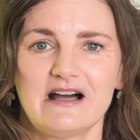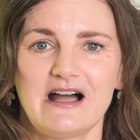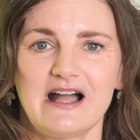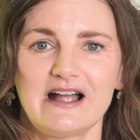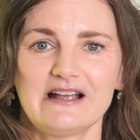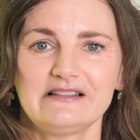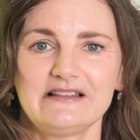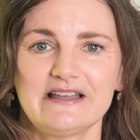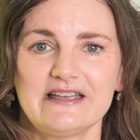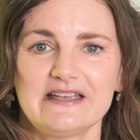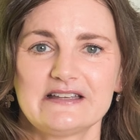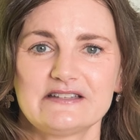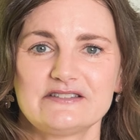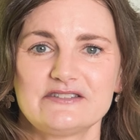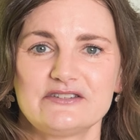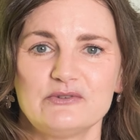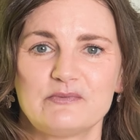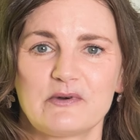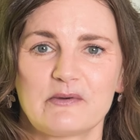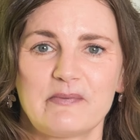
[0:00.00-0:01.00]
I like
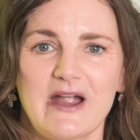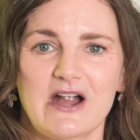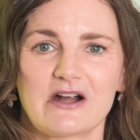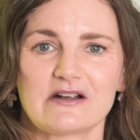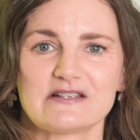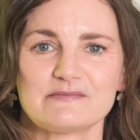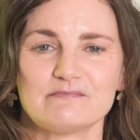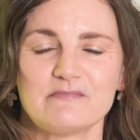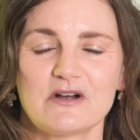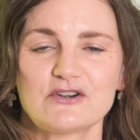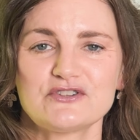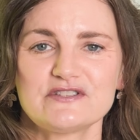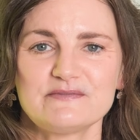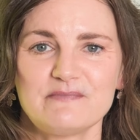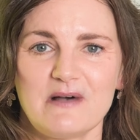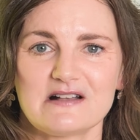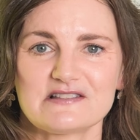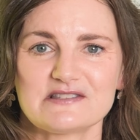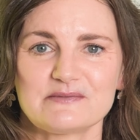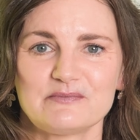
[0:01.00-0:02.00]
to prepare as much as
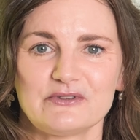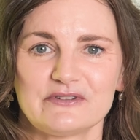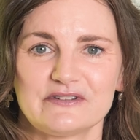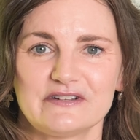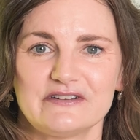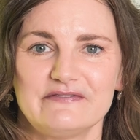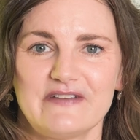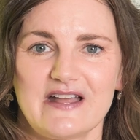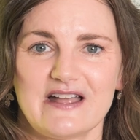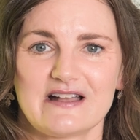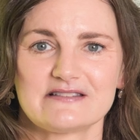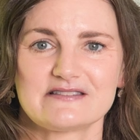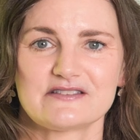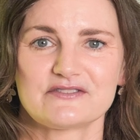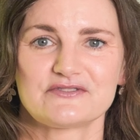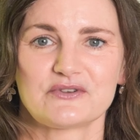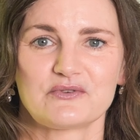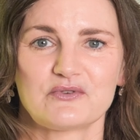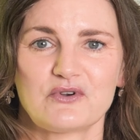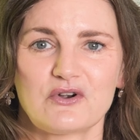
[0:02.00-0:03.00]
possible in advance
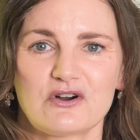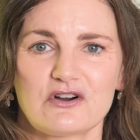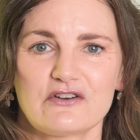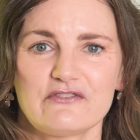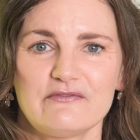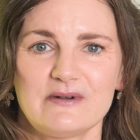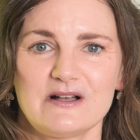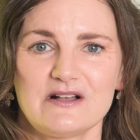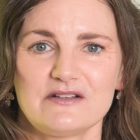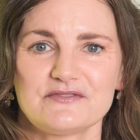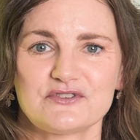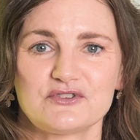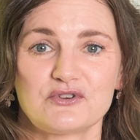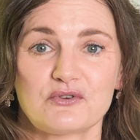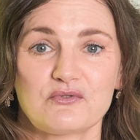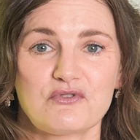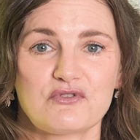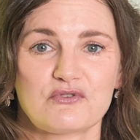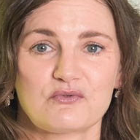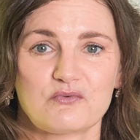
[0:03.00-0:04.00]
so curveballs
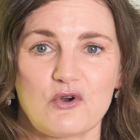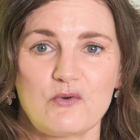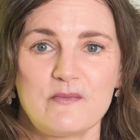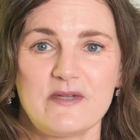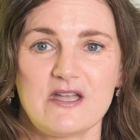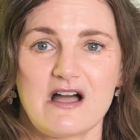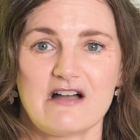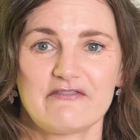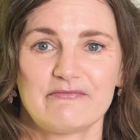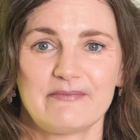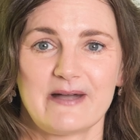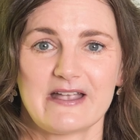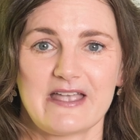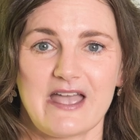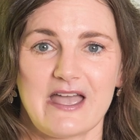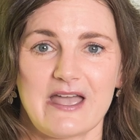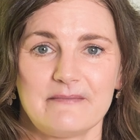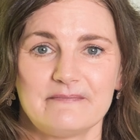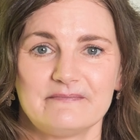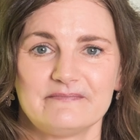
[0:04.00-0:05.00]
don't throw me off my
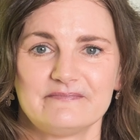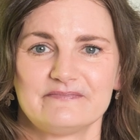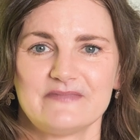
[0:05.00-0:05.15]
game.